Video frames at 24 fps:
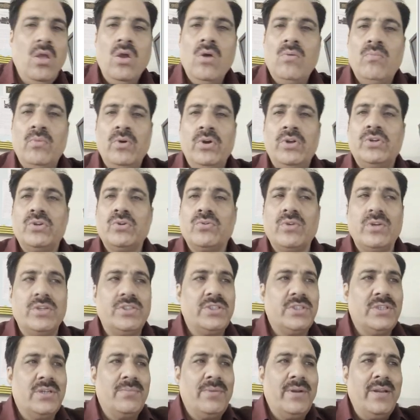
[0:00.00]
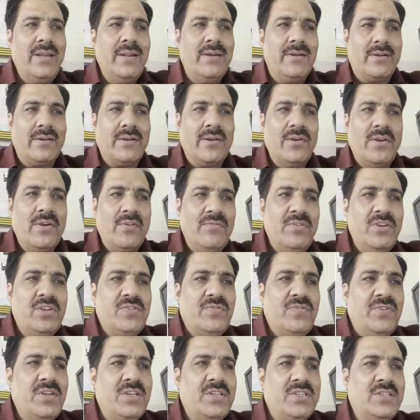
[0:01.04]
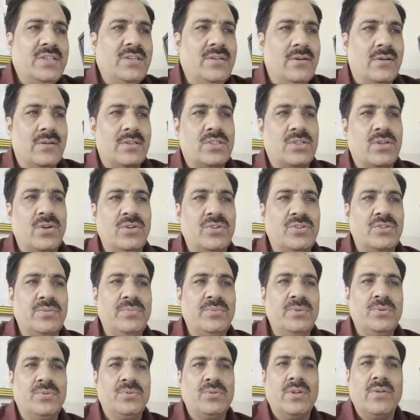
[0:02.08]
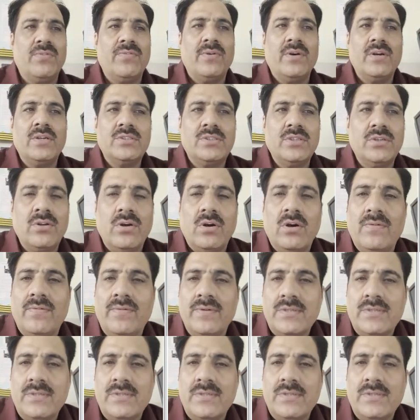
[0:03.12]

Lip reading: Moving to question number 8. Which features contribute to the function of a